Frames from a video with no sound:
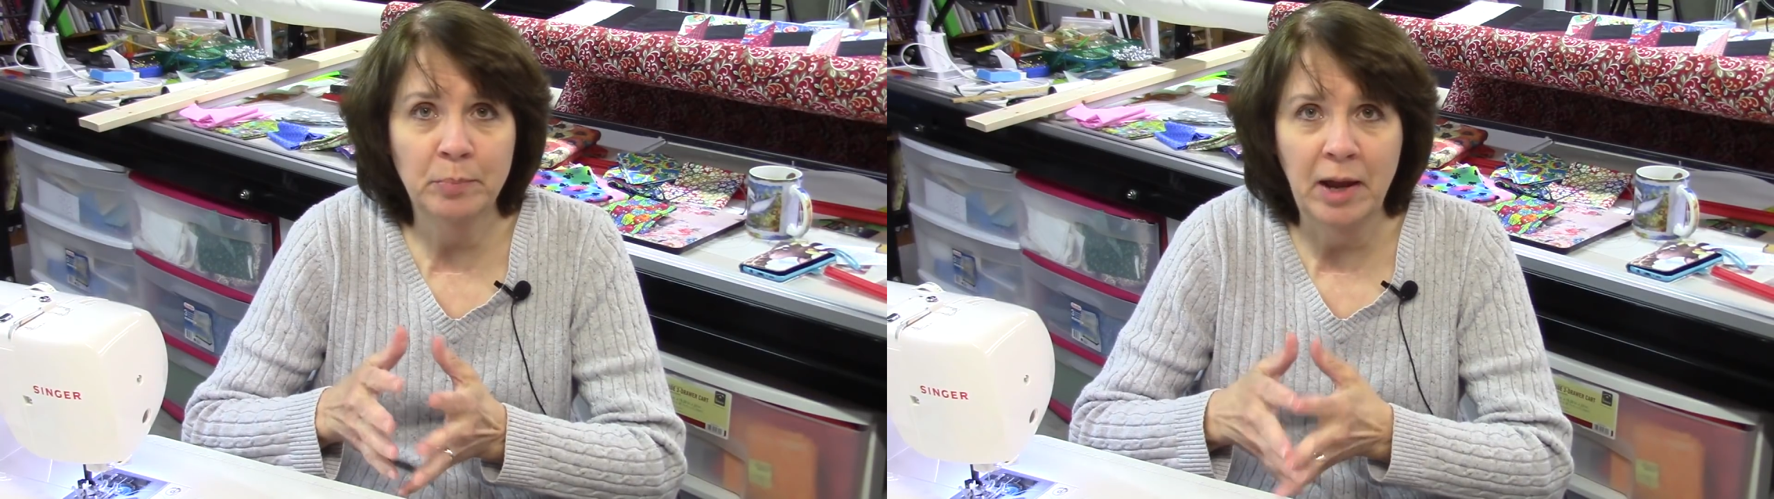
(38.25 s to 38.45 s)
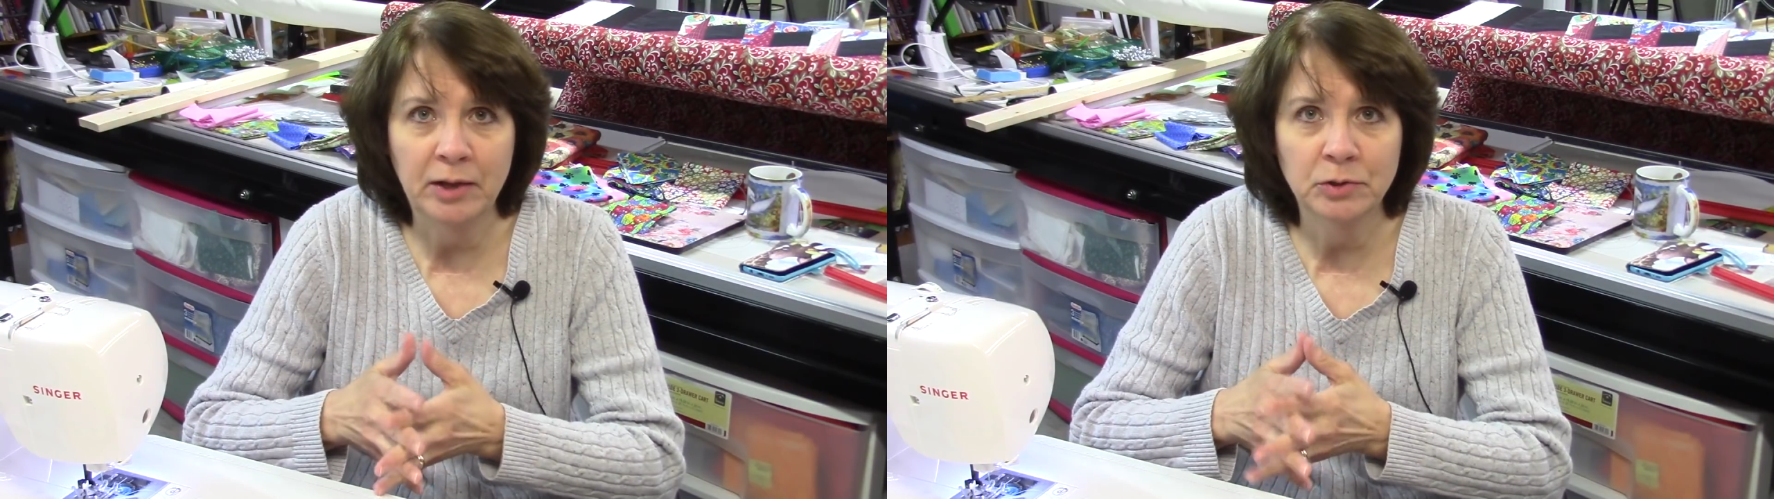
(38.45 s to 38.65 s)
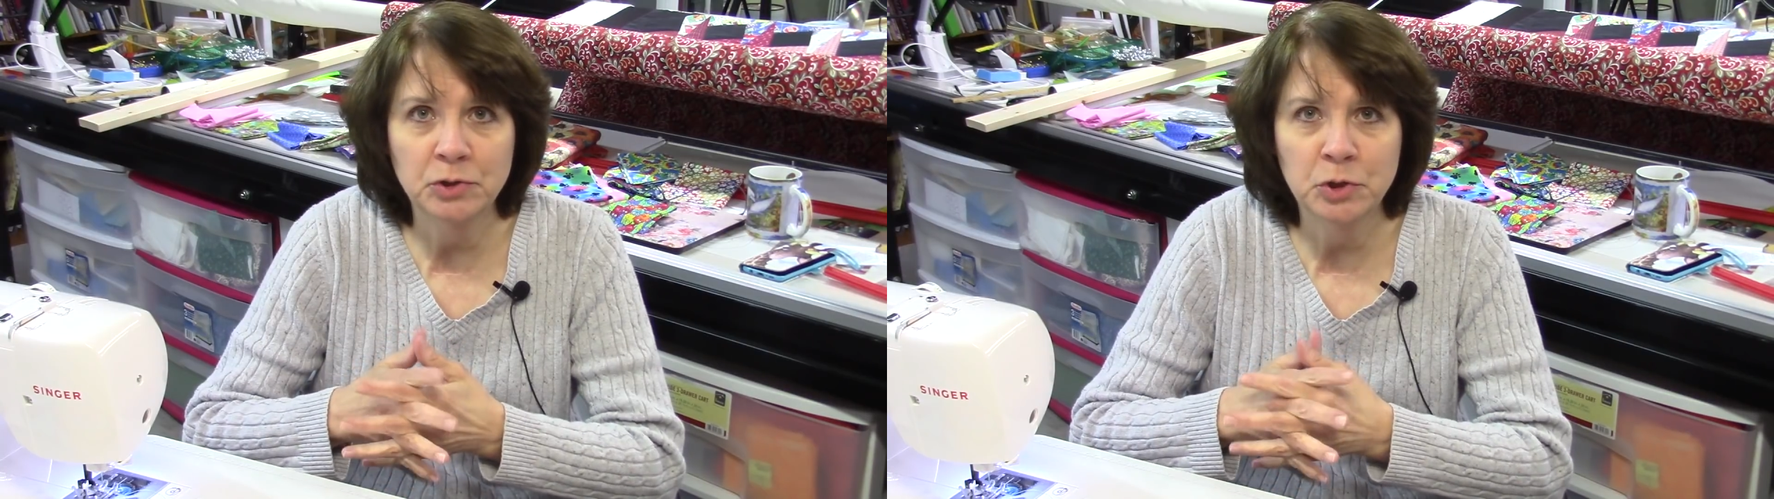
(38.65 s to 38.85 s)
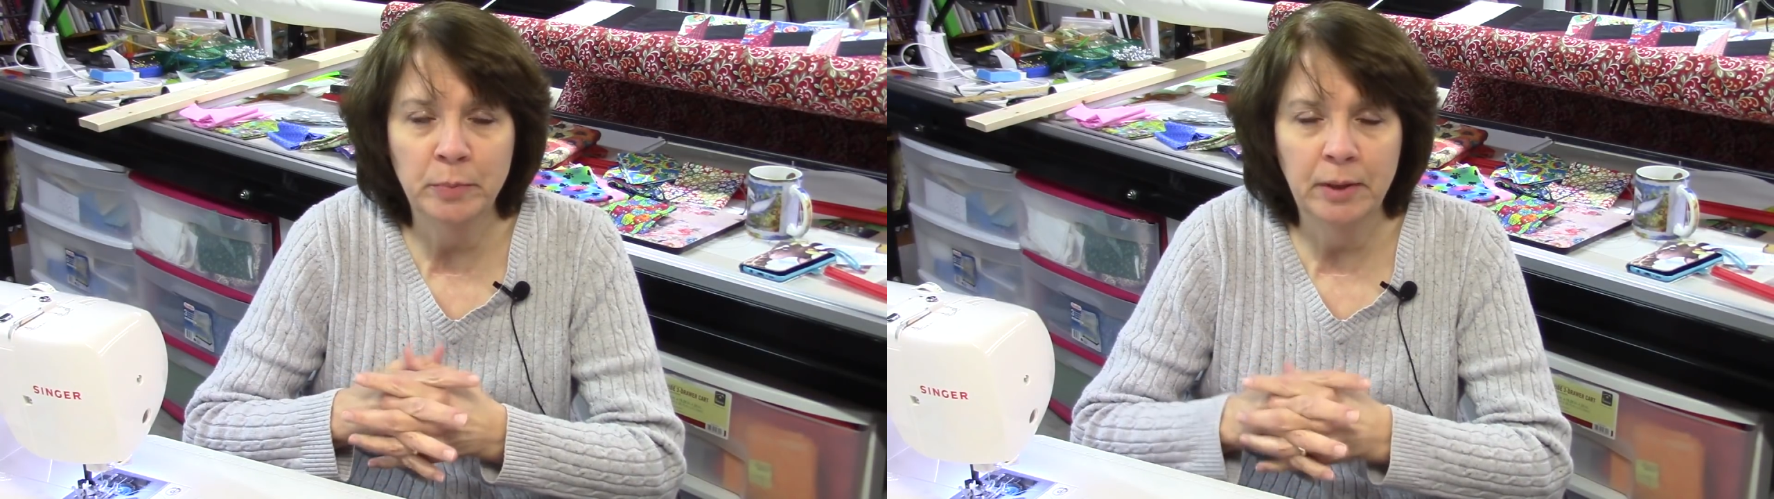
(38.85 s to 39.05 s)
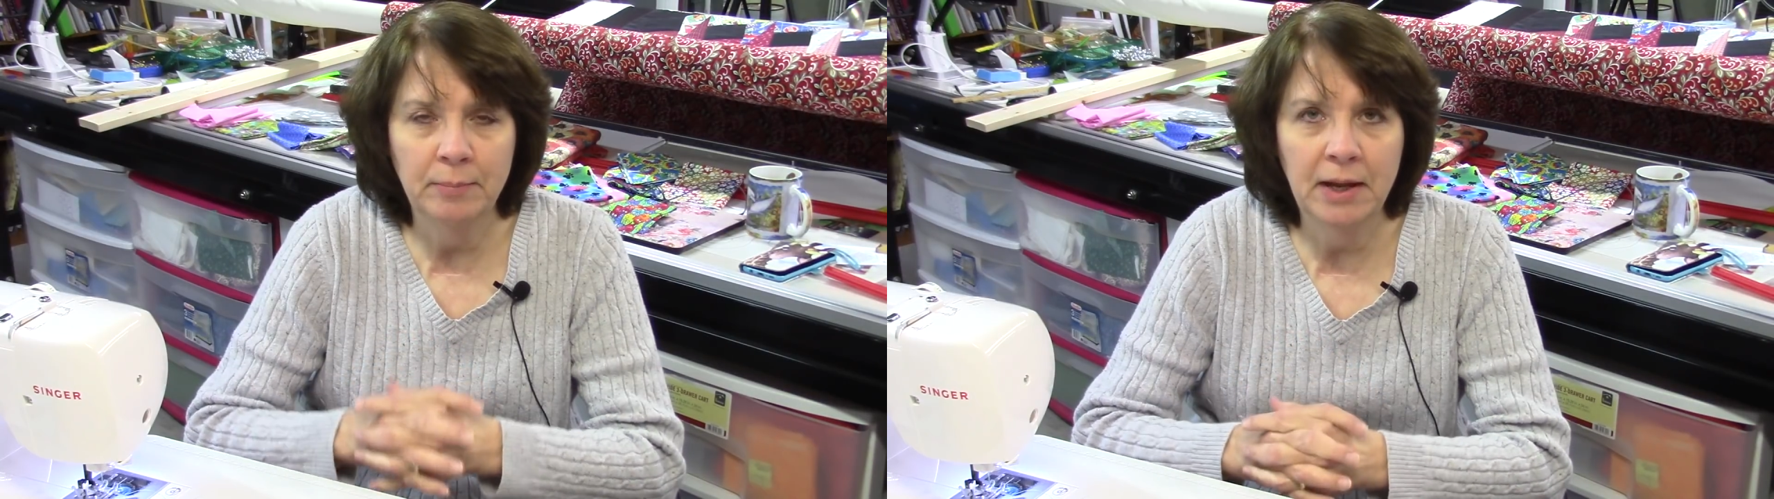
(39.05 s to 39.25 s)
pattern to
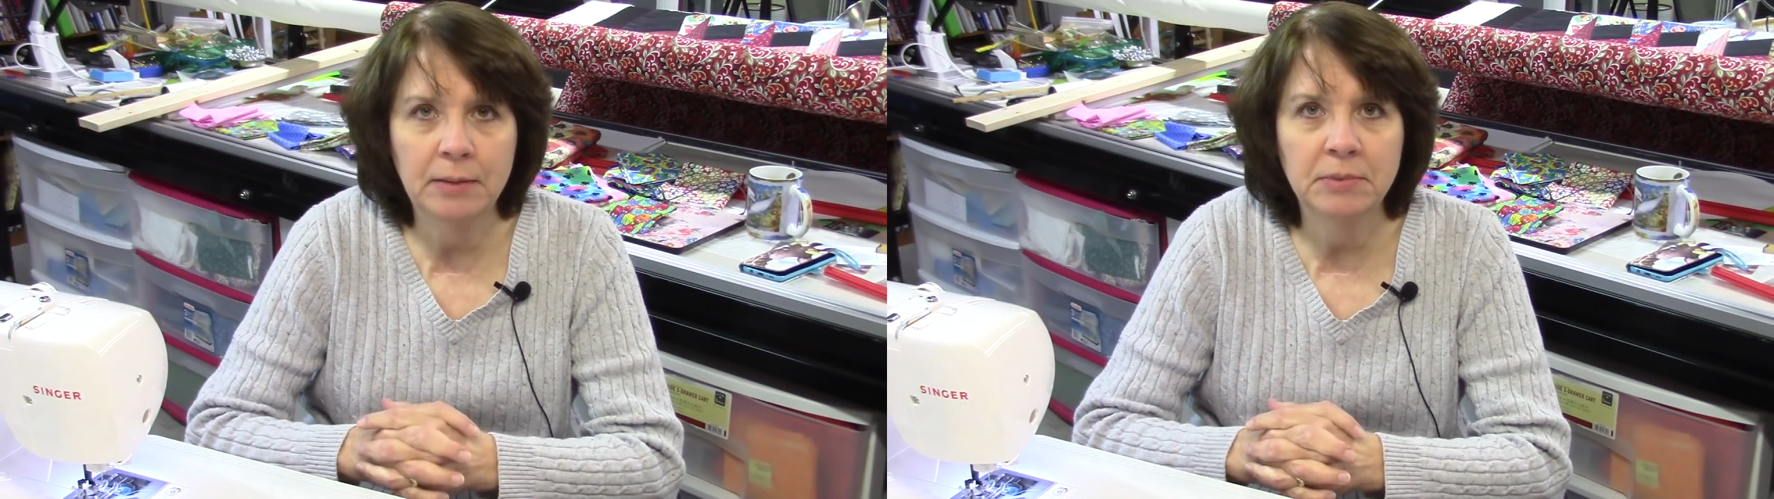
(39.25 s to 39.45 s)
be made,